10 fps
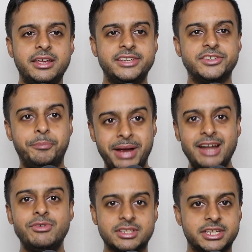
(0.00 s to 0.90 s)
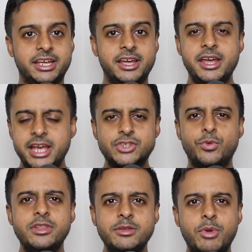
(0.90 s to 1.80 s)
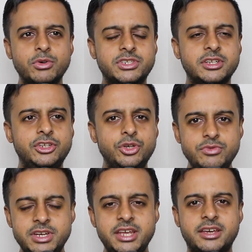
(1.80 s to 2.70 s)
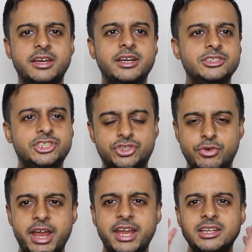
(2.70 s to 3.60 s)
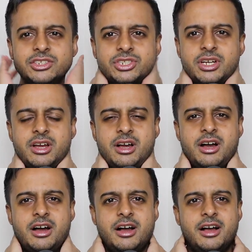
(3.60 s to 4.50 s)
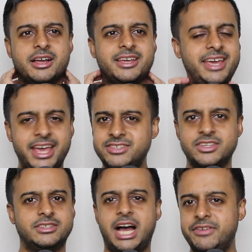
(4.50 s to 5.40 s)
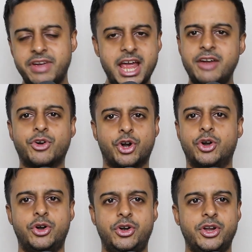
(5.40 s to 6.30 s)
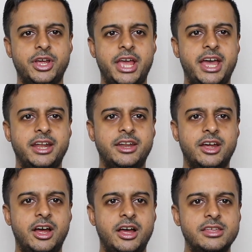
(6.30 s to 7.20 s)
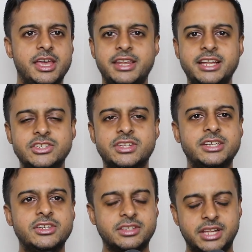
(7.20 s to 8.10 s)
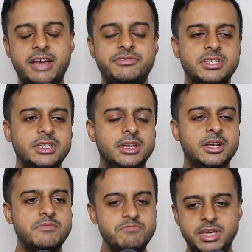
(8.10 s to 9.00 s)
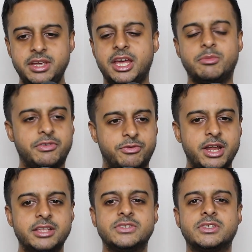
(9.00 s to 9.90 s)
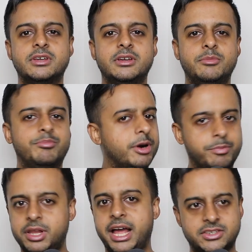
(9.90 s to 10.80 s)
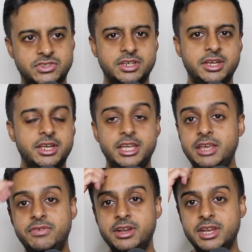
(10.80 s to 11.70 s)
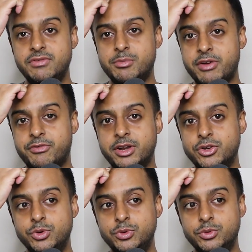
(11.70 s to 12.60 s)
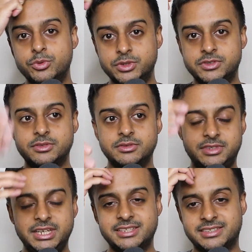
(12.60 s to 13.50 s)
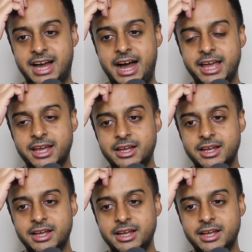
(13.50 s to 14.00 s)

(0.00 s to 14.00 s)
is apparently, it's one of the most unique, strange cases I've ever heard. And it just left me and my friends perplexed. Even my friend who was seeing this guy,